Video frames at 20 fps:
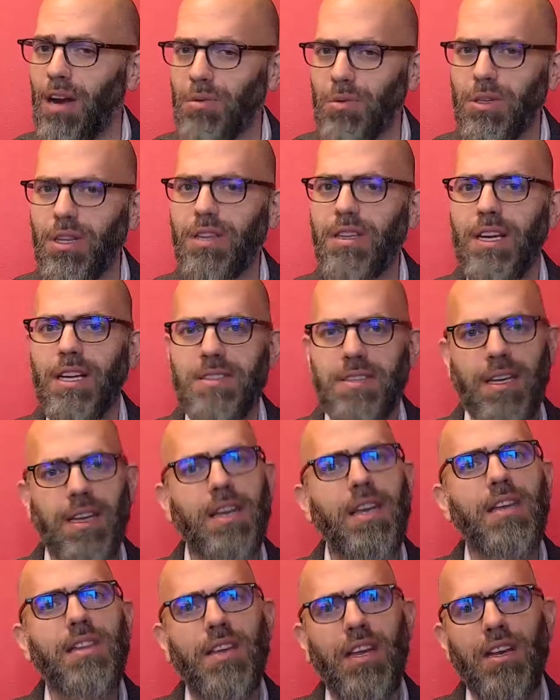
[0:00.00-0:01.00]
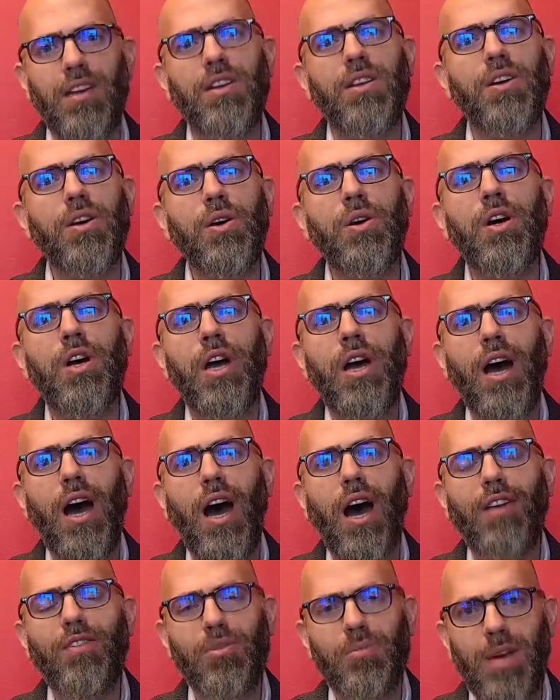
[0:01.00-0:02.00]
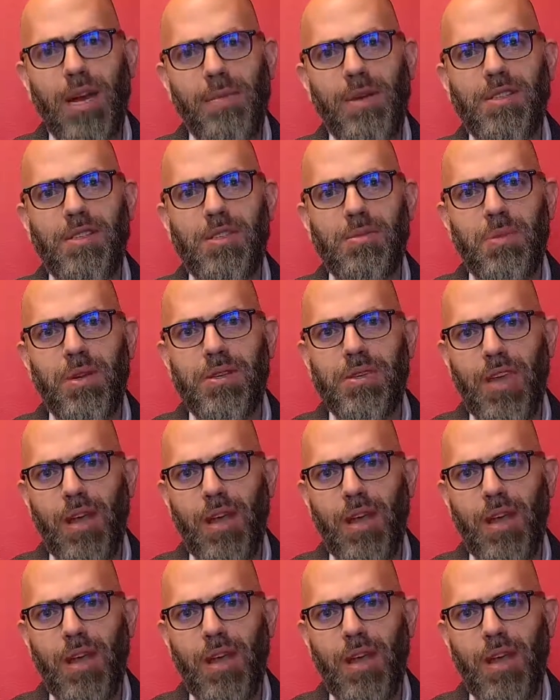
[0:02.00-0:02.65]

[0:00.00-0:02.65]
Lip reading: I really think it's a key thing to do from an MSSP